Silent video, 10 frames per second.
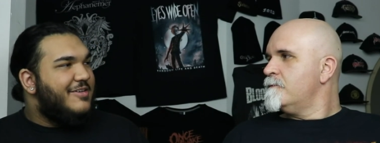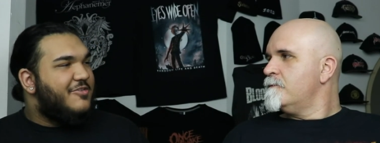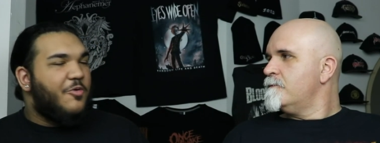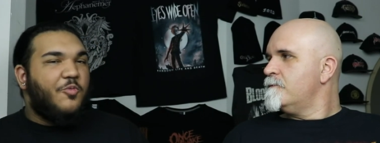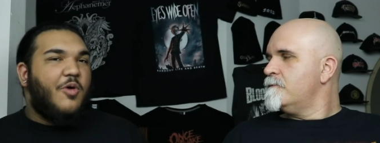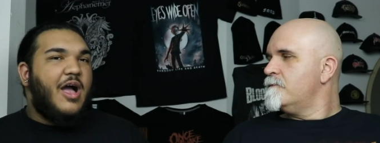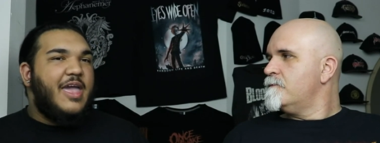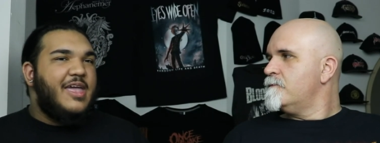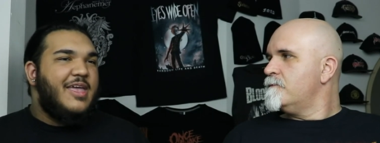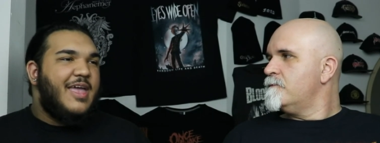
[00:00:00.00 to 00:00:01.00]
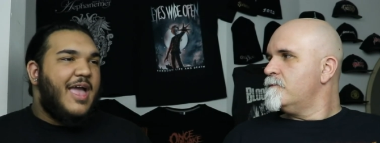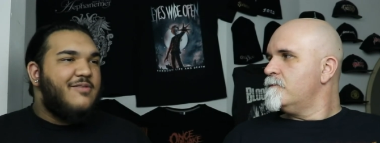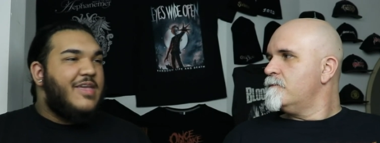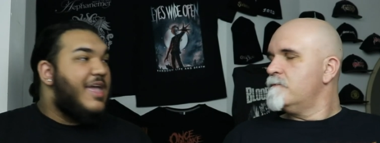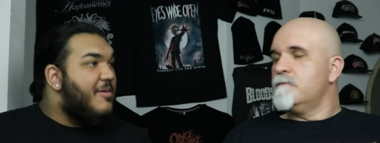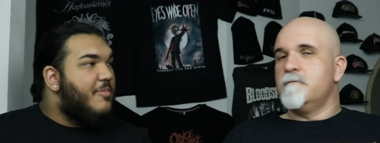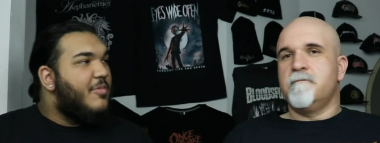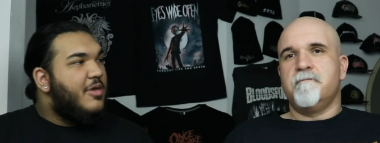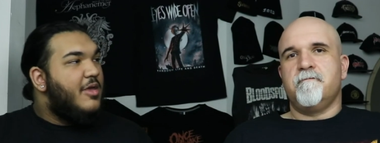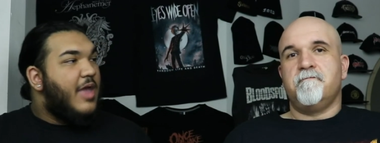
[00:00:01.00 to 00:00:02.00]
Speaker 1: So why have
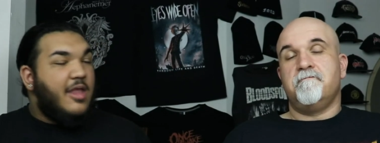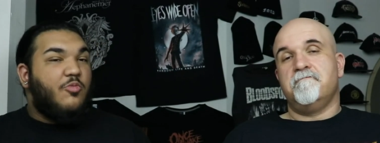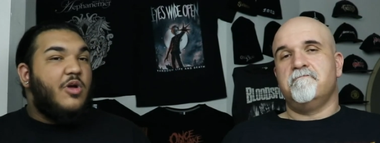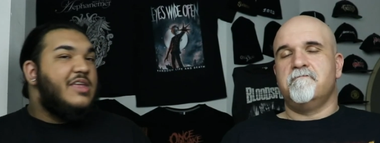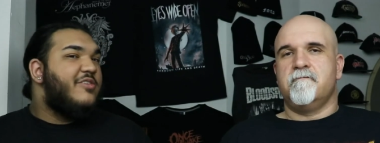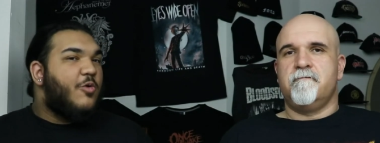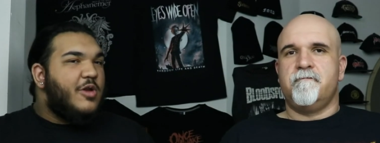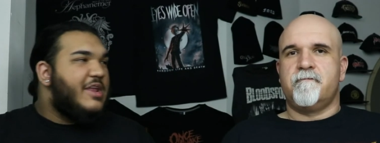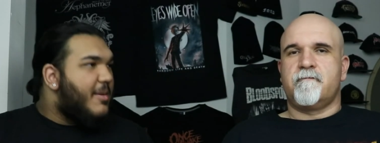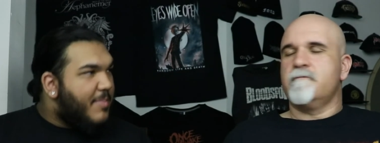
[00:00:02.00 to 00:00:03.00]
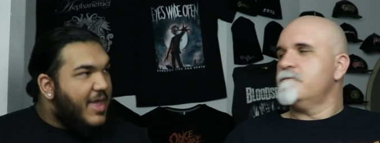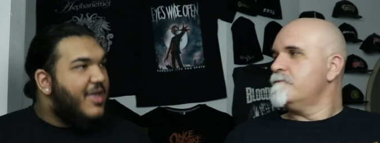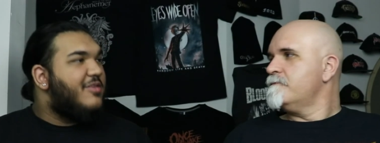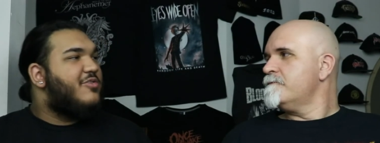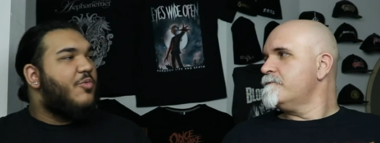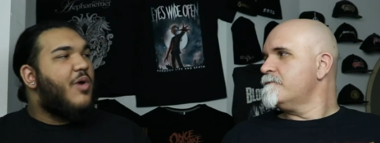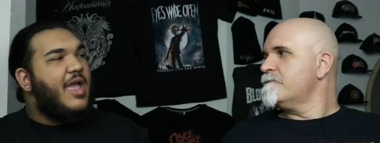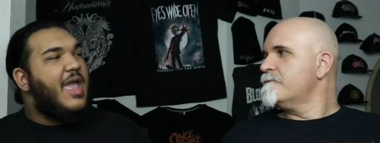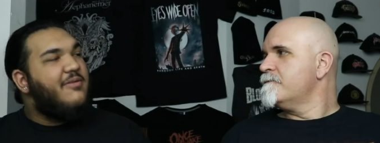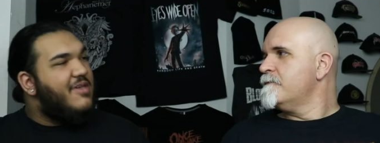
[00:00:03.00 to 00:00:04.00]
him? And one, he's already in a band, so
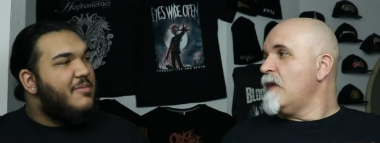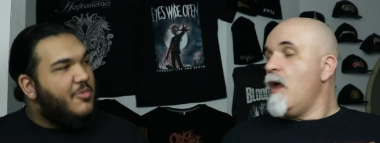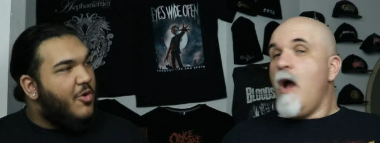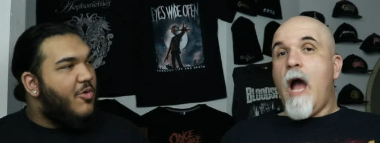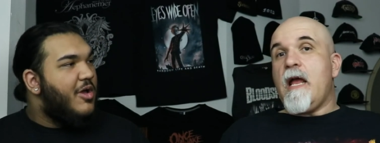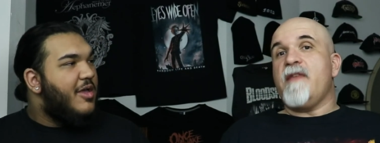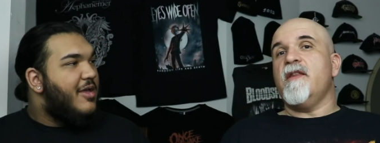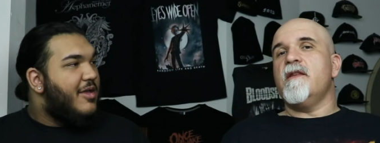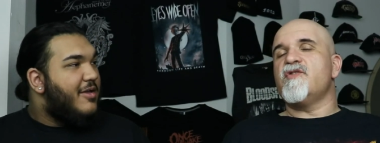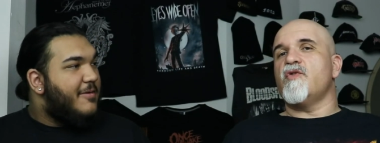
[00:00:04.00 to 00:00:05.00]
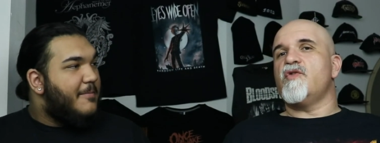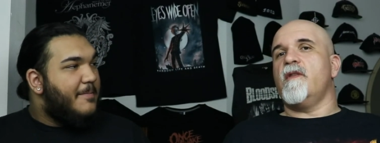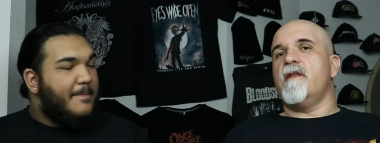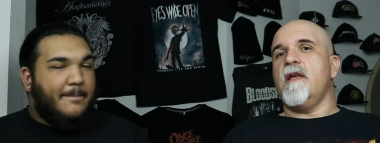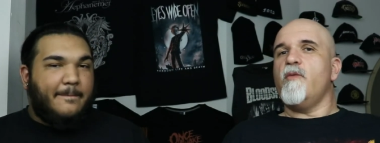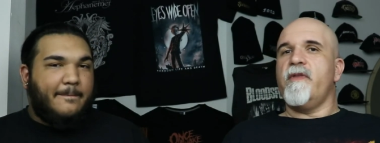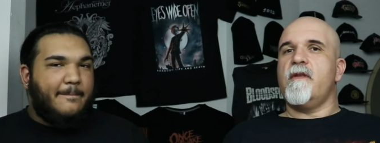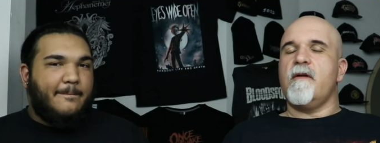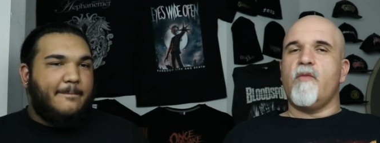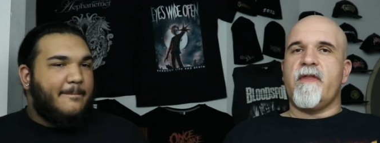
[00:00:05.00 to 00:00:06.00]
why have him go? I, I think there's also the
Speaker 2: thing
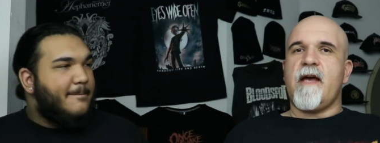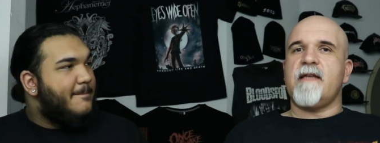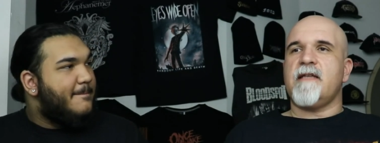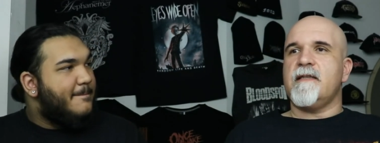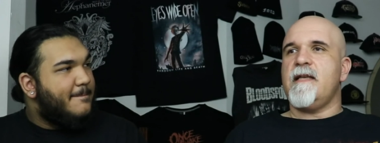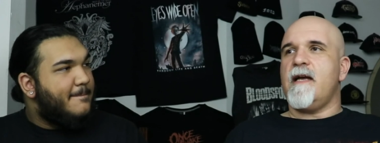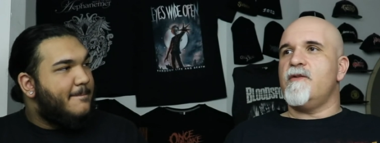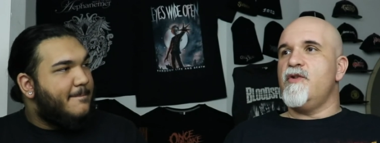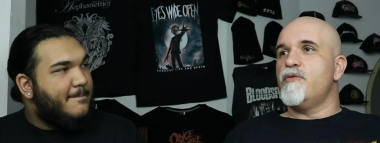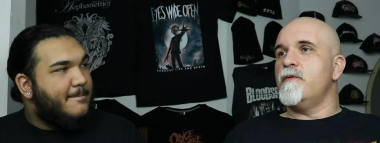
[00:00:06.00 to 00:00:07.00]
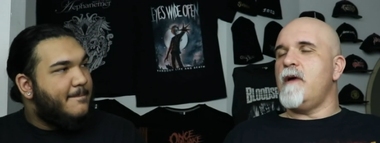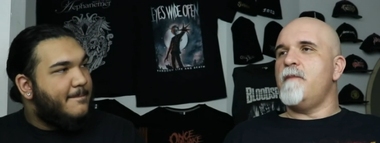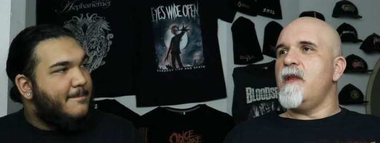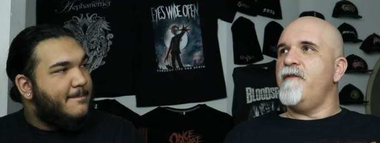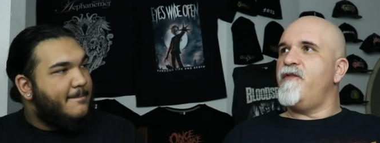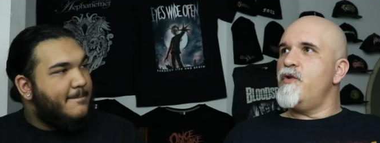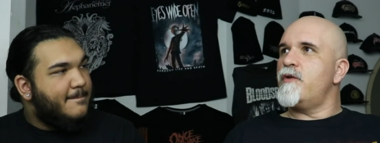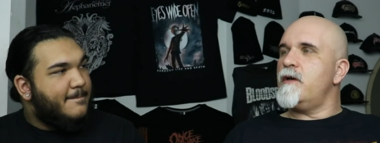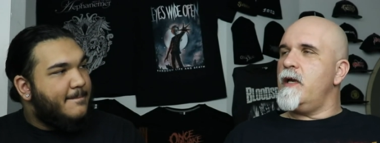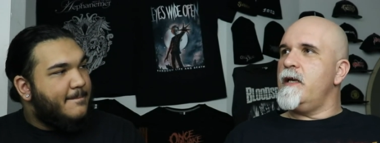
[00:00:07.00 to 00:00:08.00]
with with guys like that. Do you? I mean, if
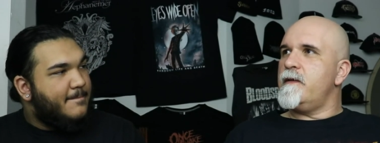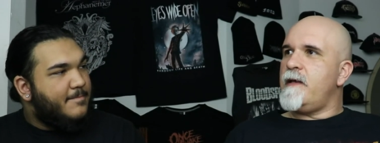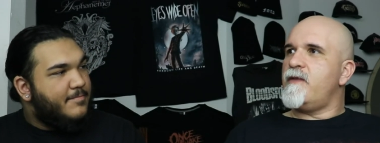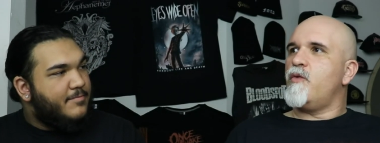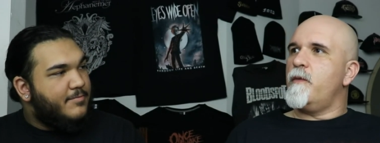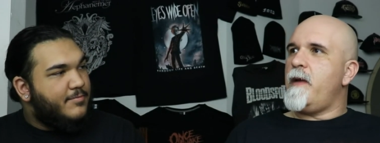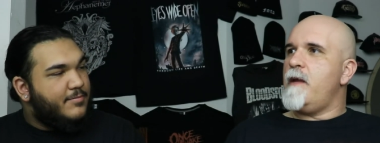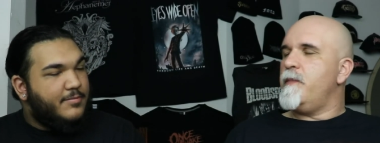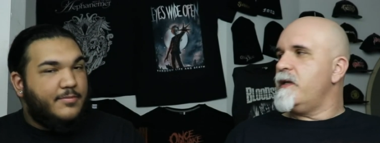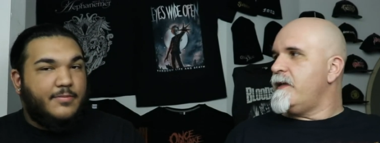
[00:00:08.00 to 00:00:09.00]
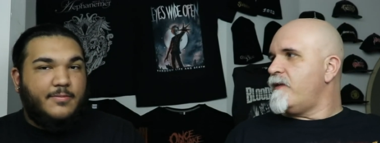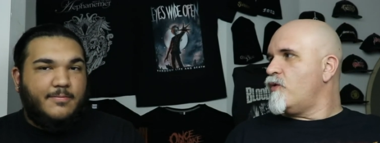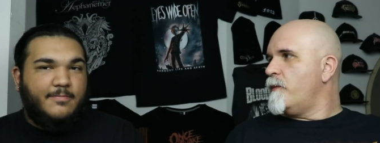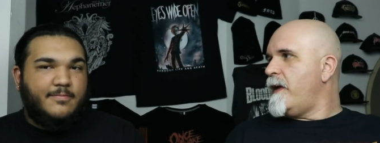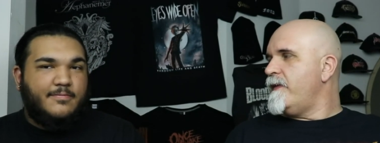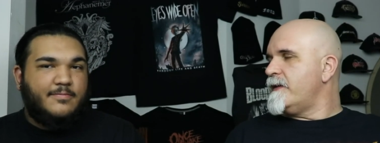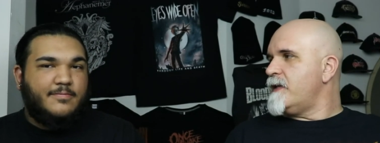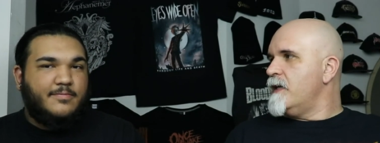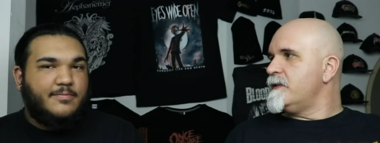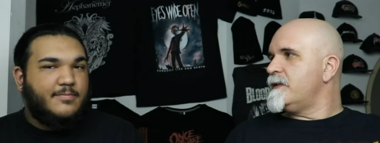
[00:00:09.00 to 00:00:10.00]
you're in a deathcore band, but a deathcore band
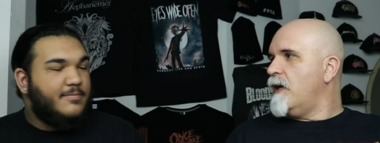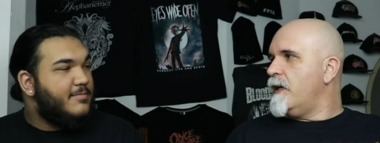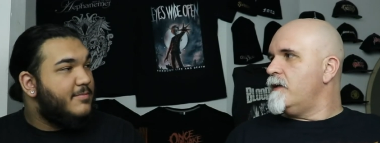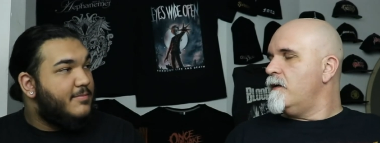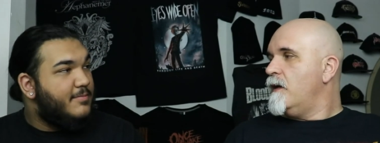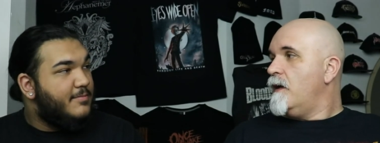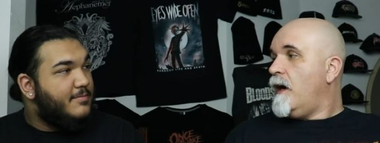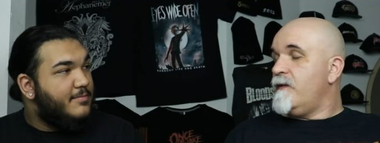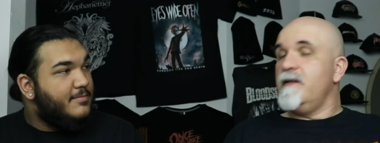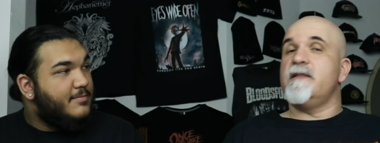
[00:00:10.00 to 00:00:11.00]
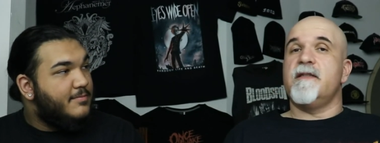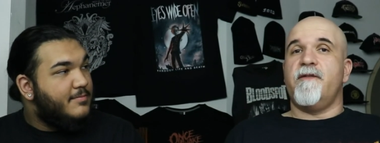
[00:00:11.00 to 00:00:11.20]
that's unsigned, I think that's a